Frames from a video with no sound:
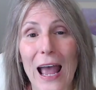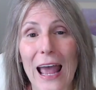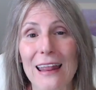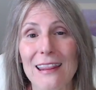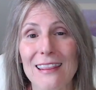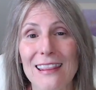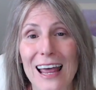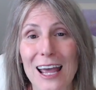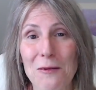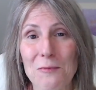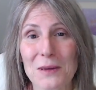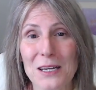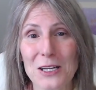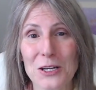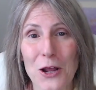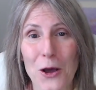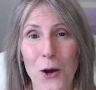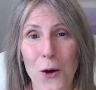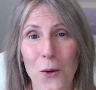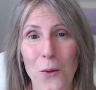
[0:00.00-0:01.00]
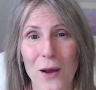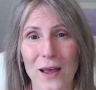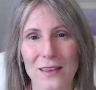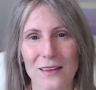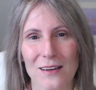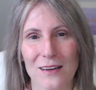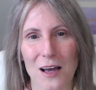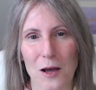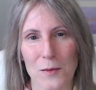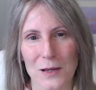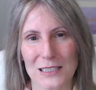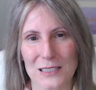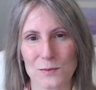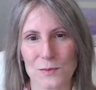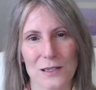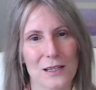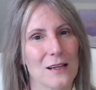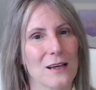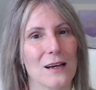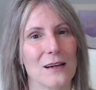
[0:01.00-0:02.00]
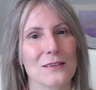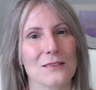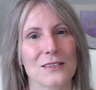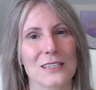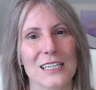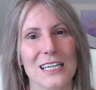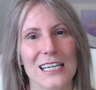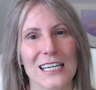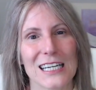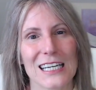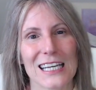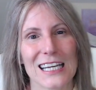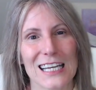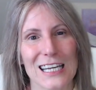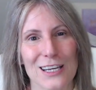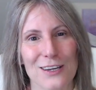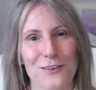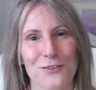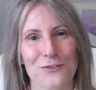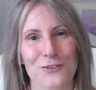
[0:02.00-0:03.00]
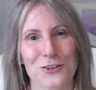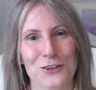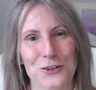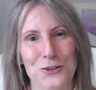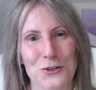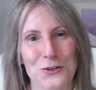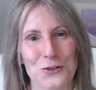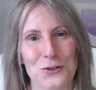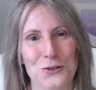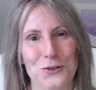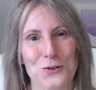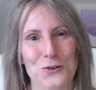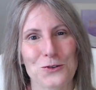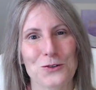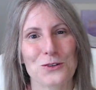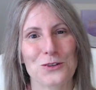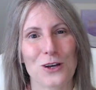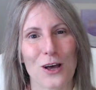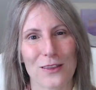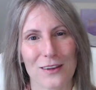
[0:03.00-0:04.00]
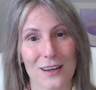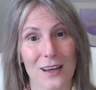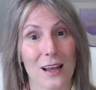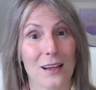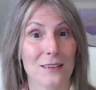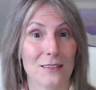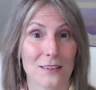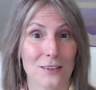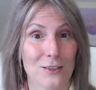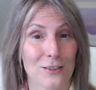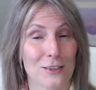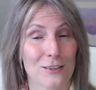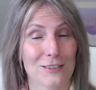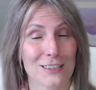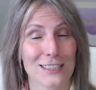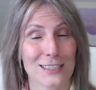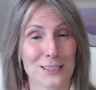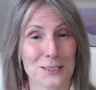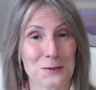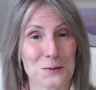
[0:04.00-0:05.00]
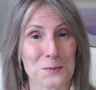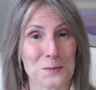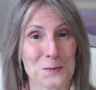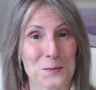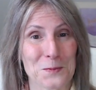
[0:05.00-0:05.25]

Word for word: And let me know in the comments below if you got the color or the crystal.